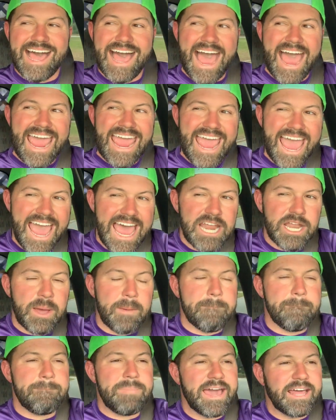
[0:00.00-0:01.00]
I had a
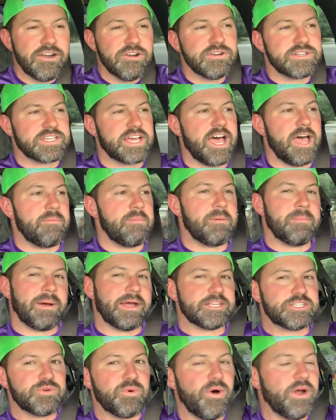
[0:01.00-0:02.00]
better time in
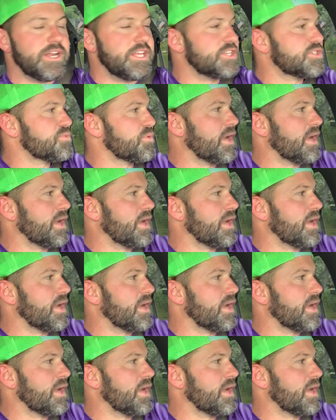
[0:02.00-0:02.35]
my 20s